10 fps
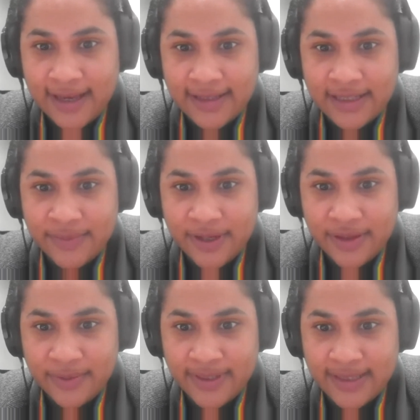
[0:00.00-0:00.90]
as his mother
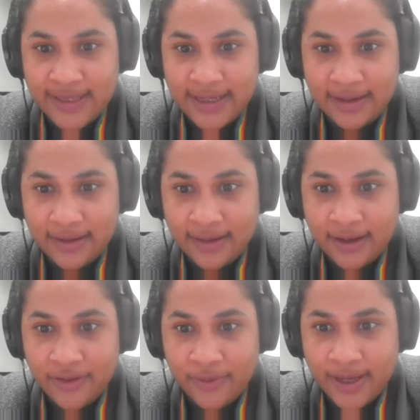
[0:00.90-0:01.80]
was a dealer in
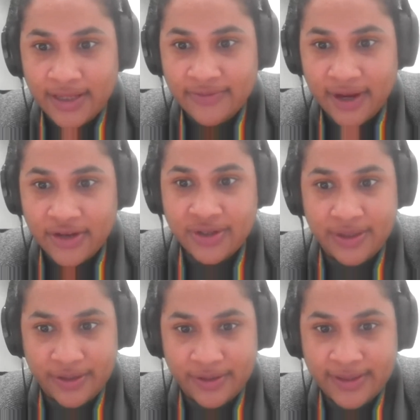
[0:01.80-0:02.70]
otherwise rationed
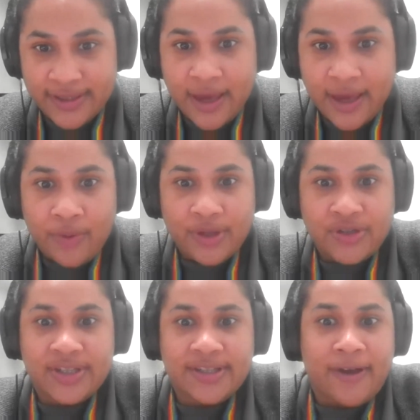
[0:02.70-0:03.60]
goods, which
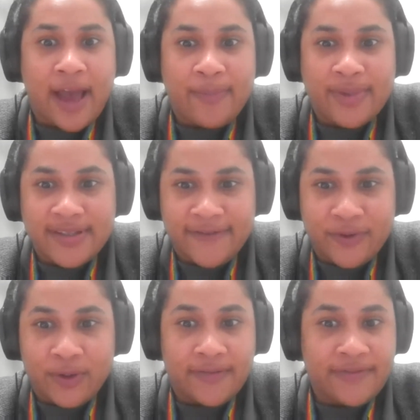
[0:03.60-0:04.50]
just so happened to
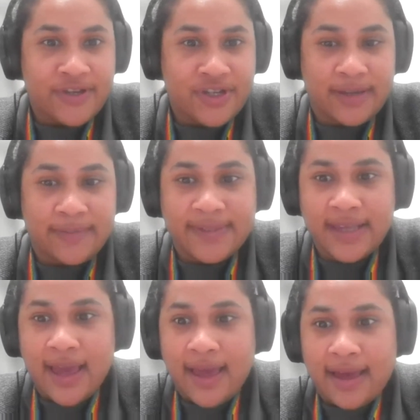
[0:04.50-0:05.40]
fall off the ships
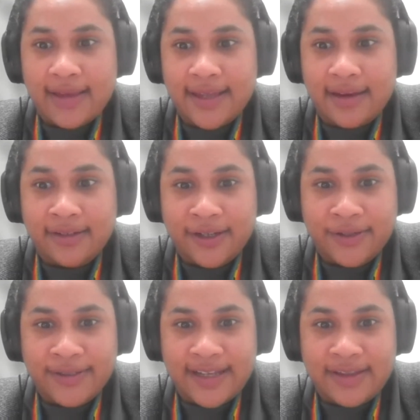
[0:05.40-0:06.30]
as they
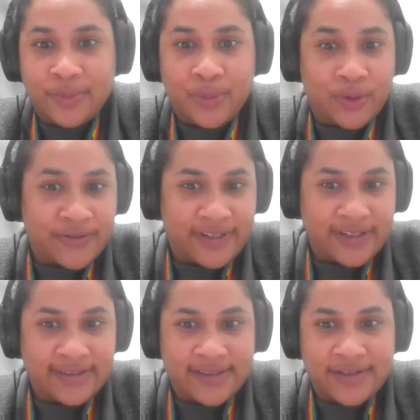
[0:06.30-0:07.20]
unloaded at the port of
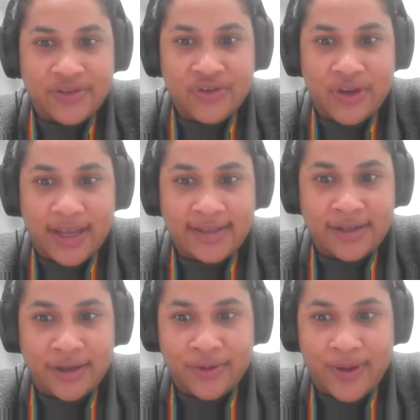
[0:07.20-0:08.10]
London, straight into
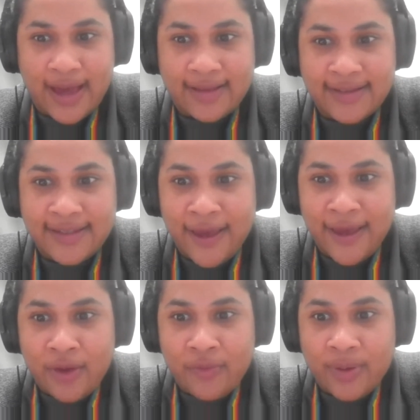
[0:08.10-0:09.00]
local hands.
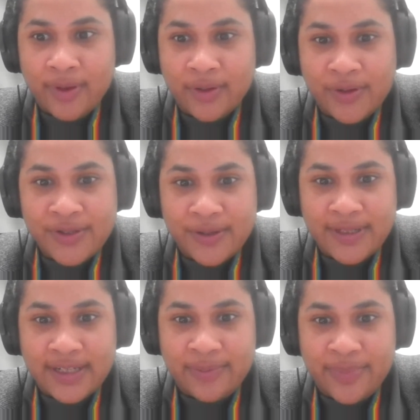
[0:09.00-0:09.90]
Women also
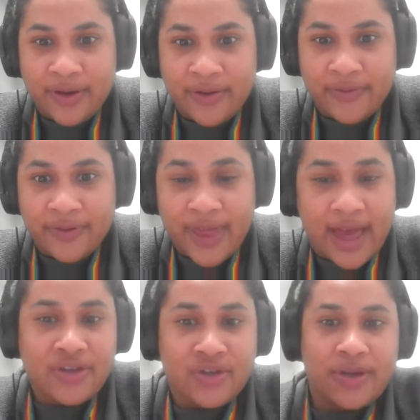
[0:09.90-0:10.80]
did a bit of
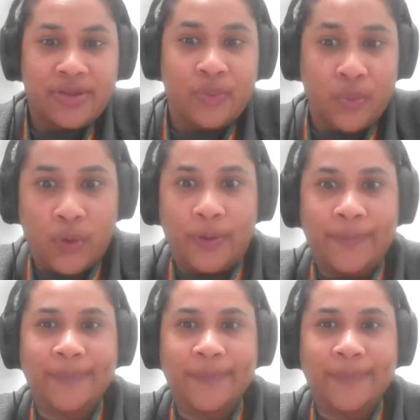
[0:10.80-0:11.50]
that during the war.